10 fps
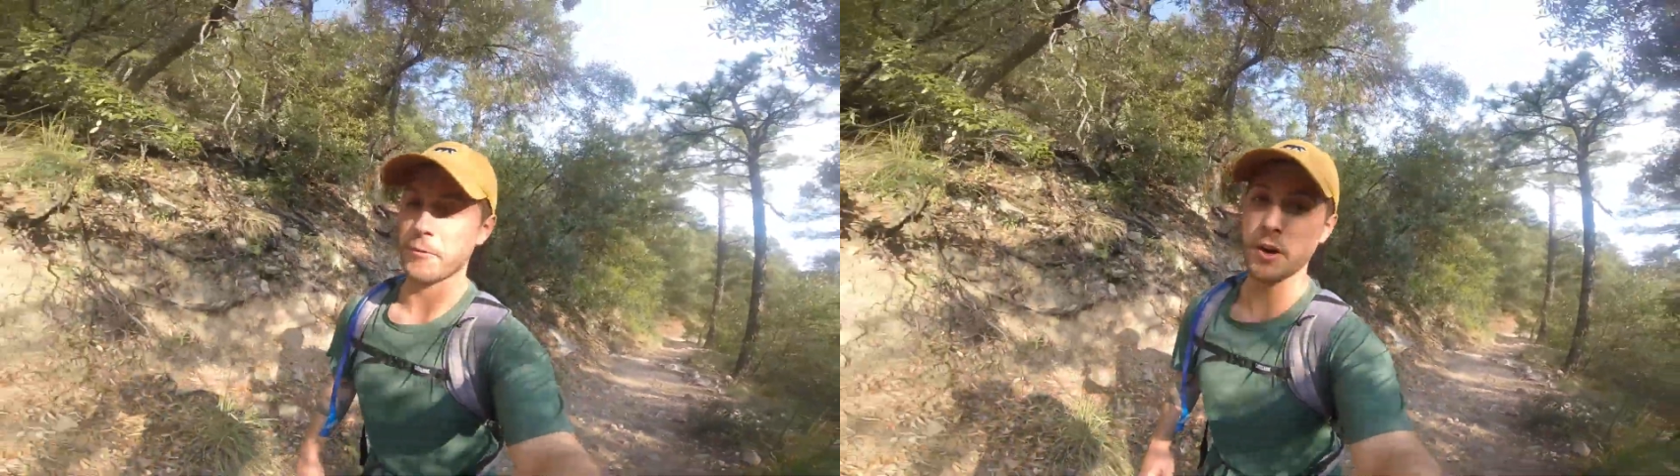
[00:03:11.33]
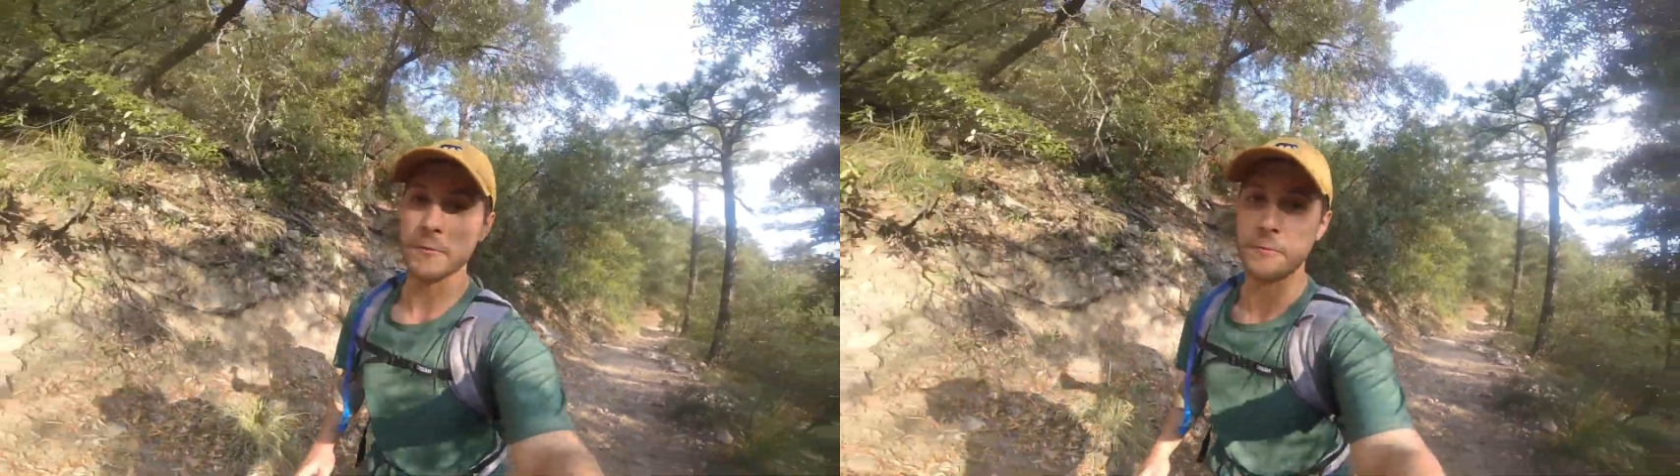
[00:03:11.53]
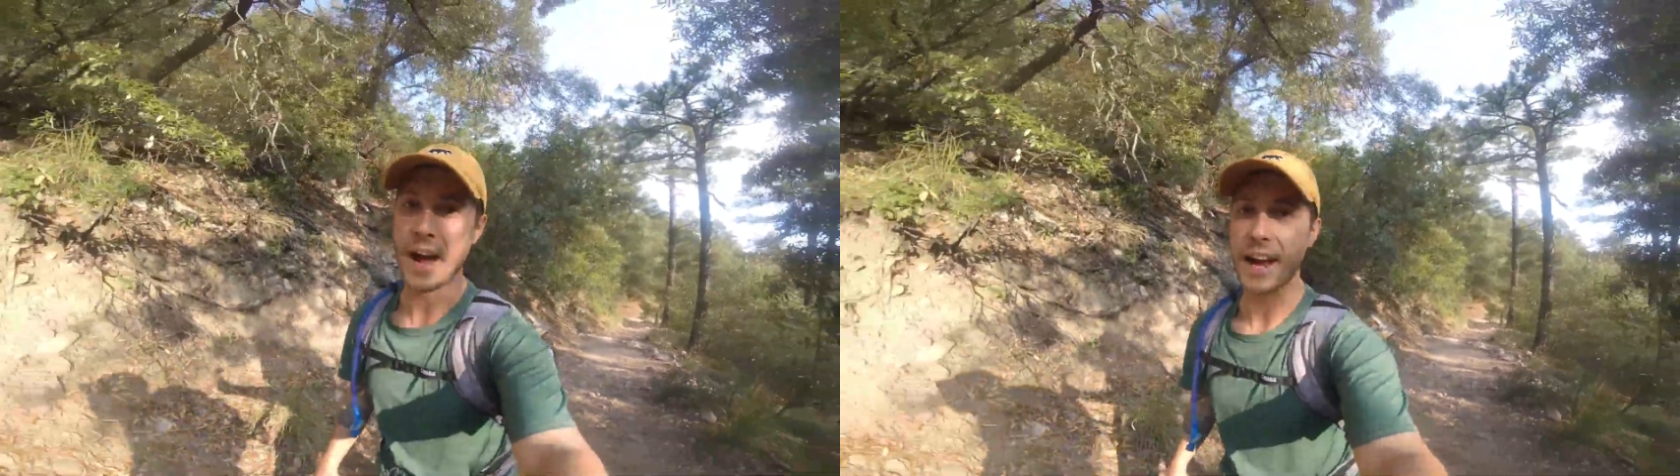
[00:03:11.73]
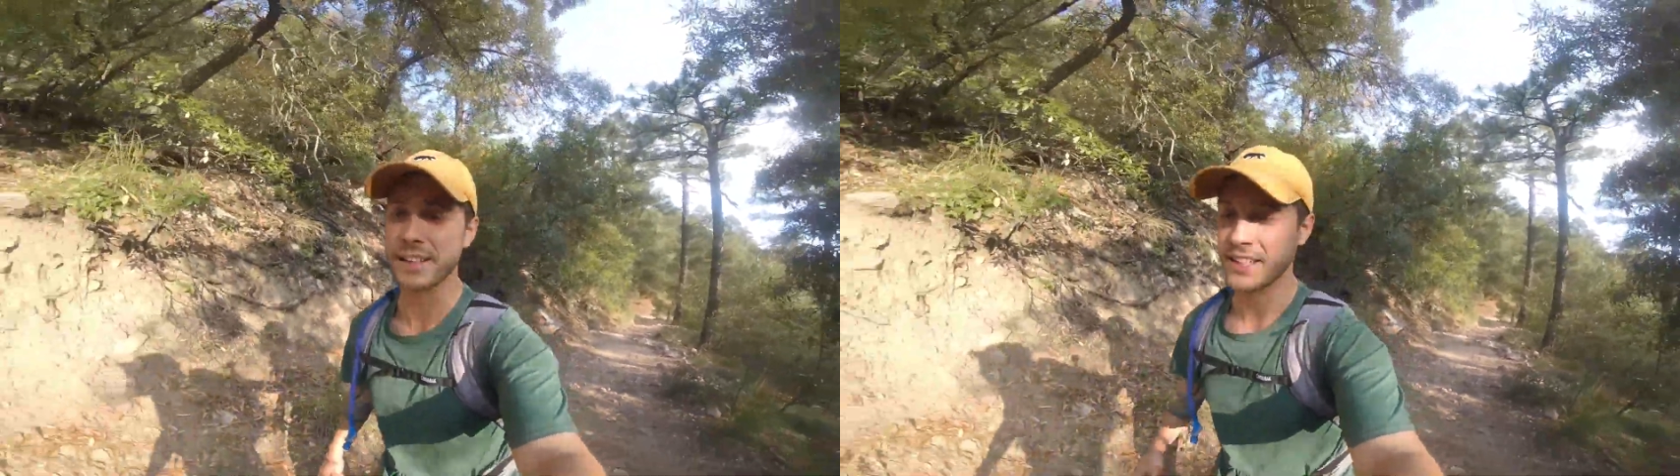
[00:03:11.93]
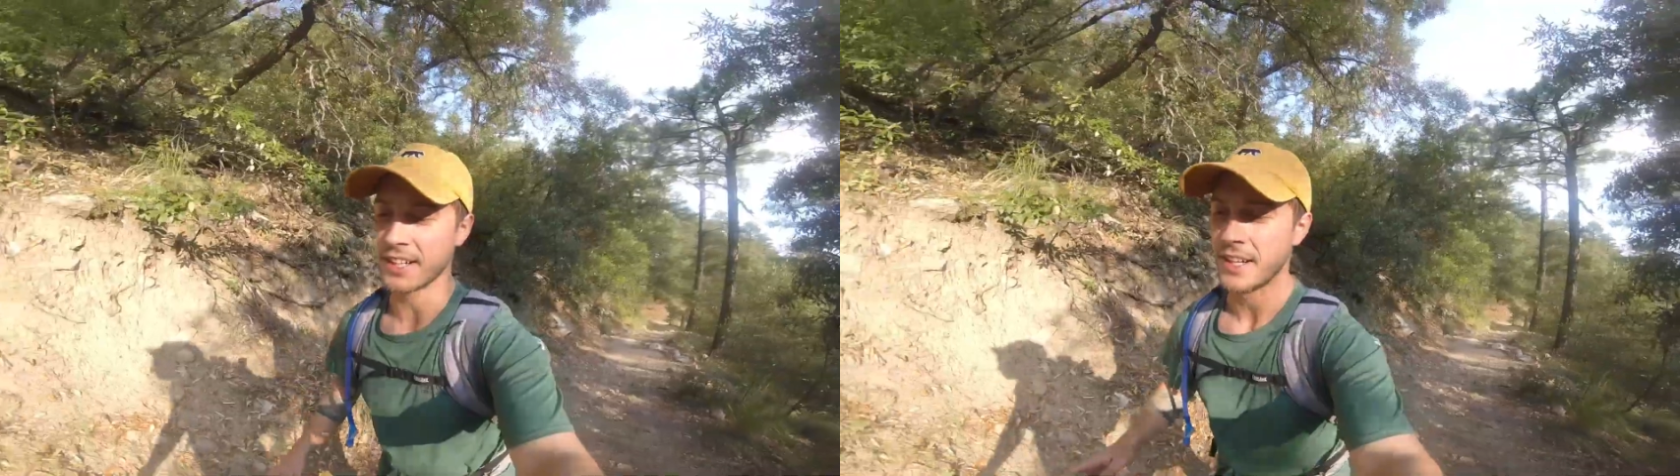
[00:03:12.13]
Fun
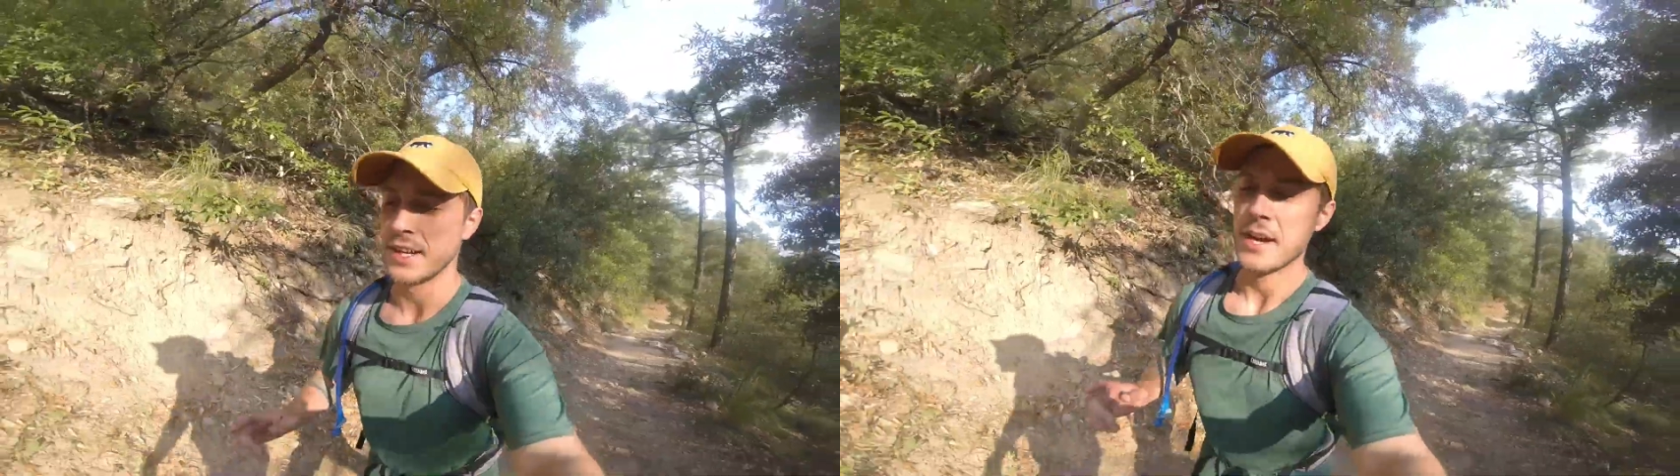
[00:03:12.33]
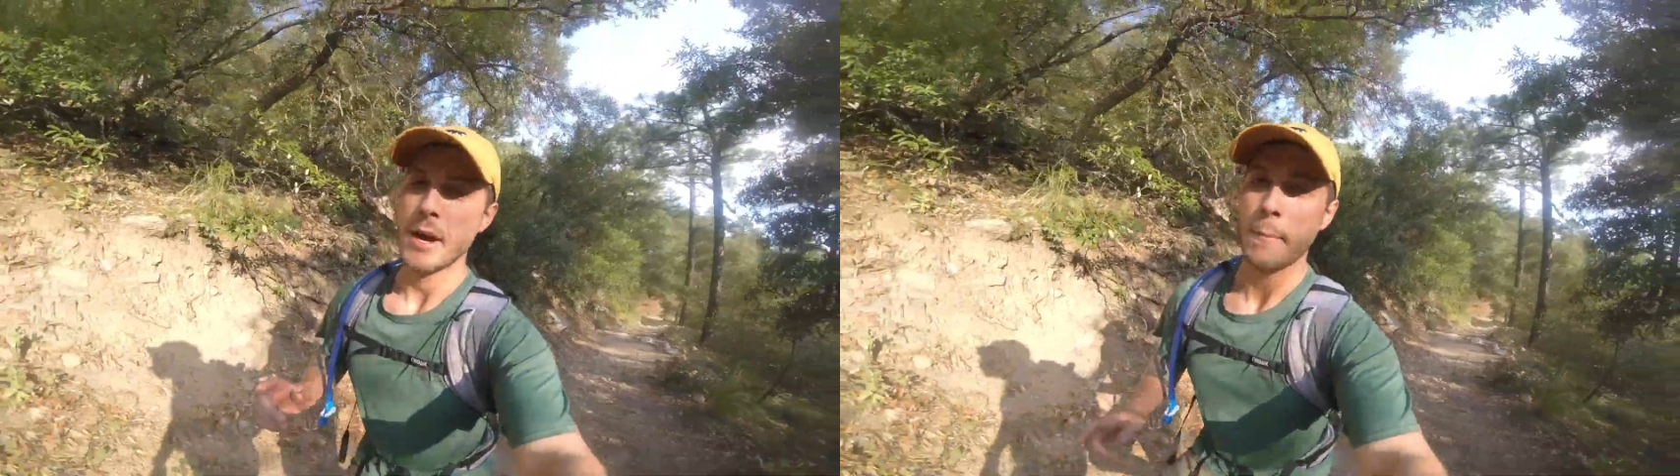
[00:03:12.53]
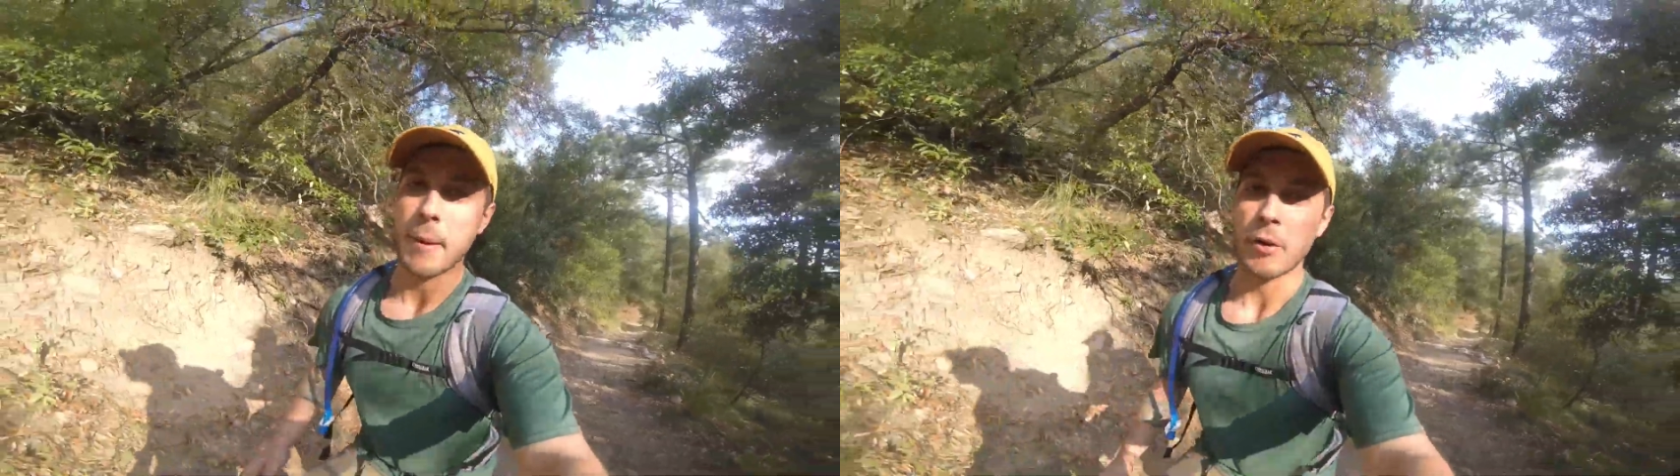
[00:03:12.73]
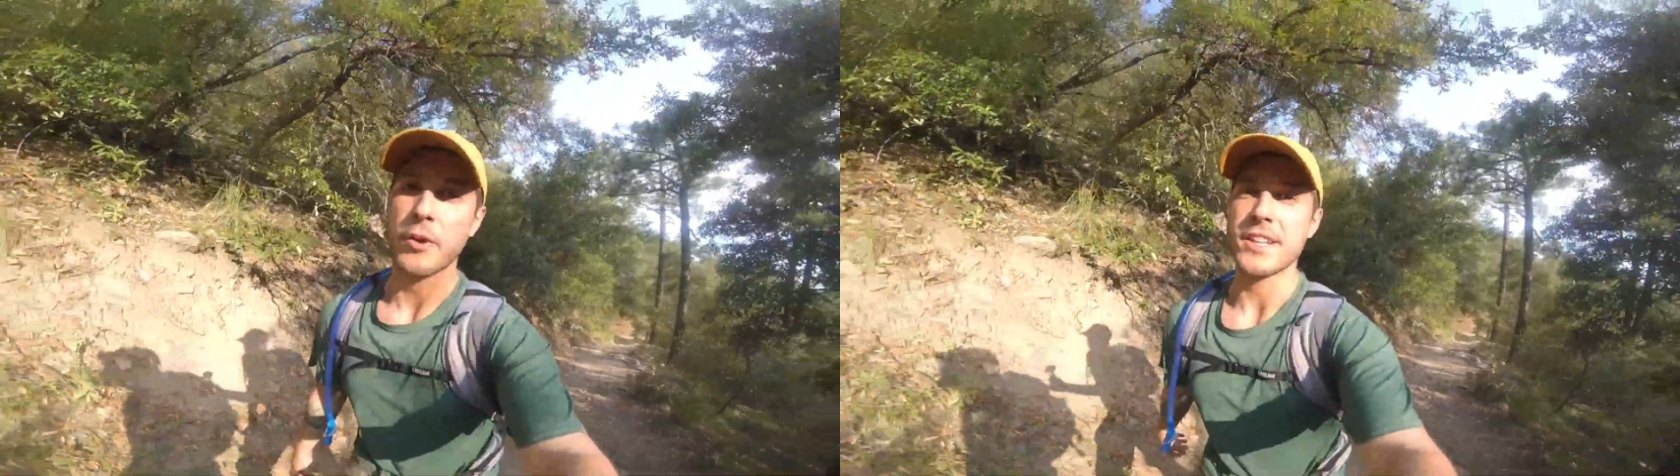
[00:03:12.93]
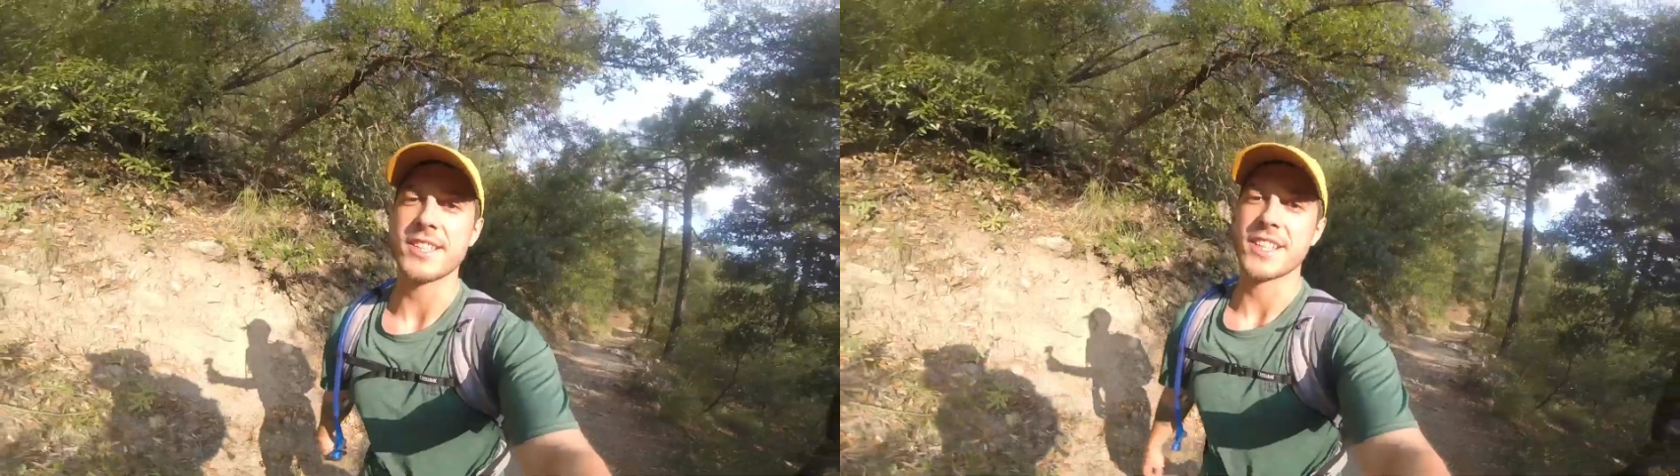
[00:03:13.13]
fact, Mount
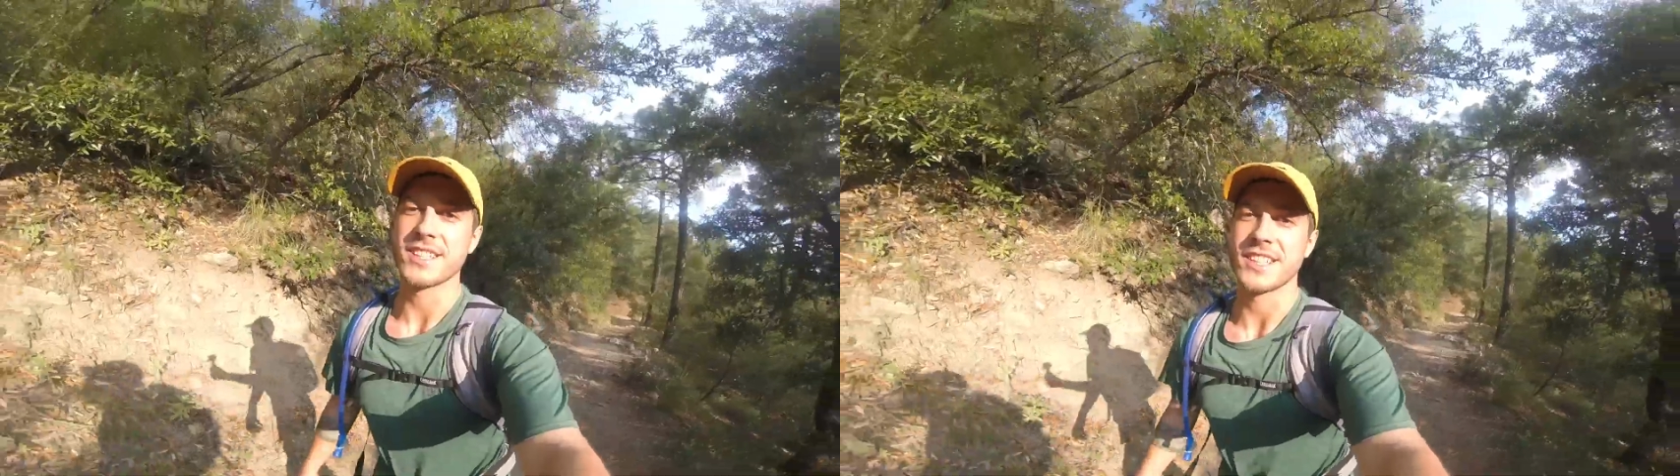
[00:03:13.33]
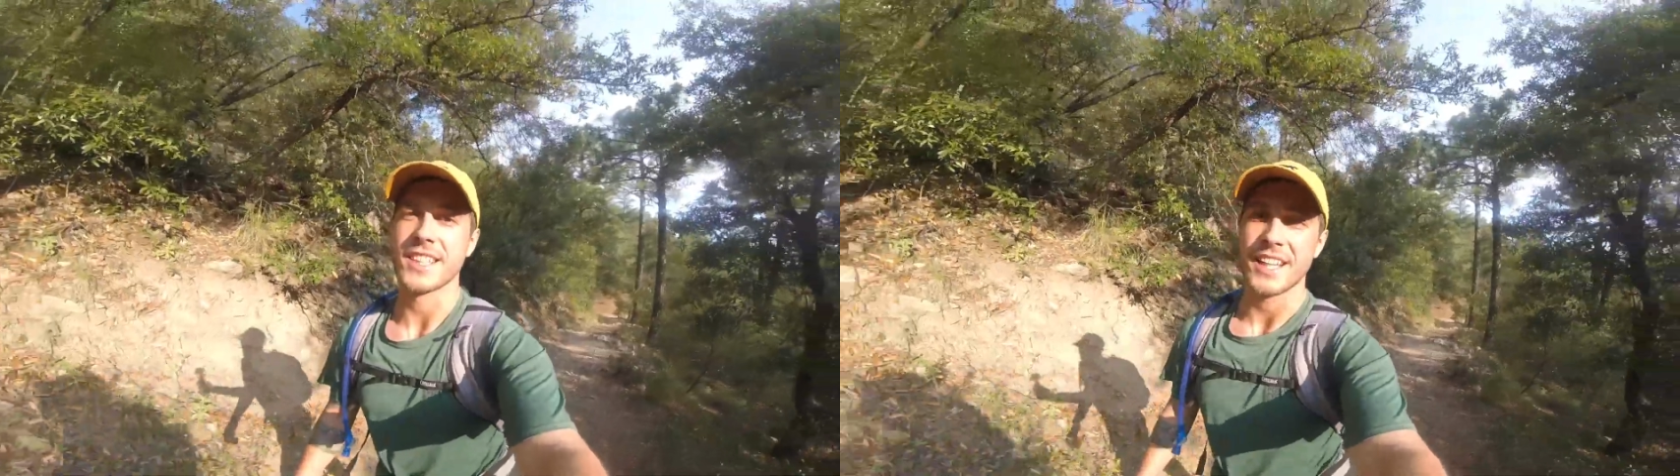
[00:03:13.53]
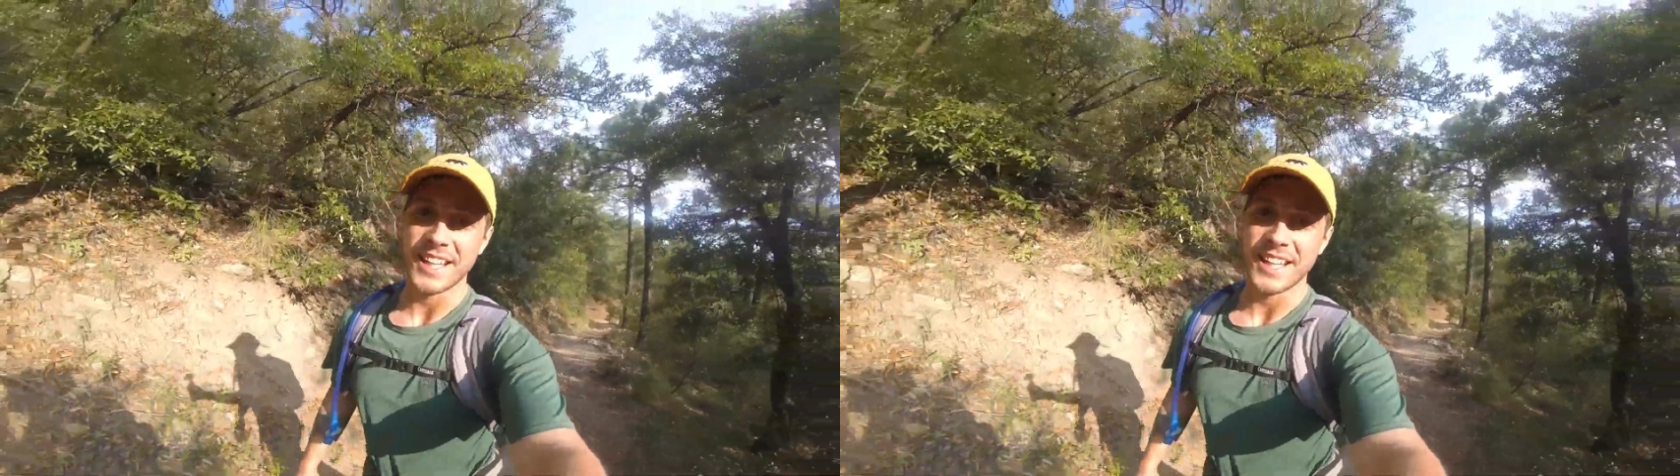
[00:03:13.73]
Wrightson is the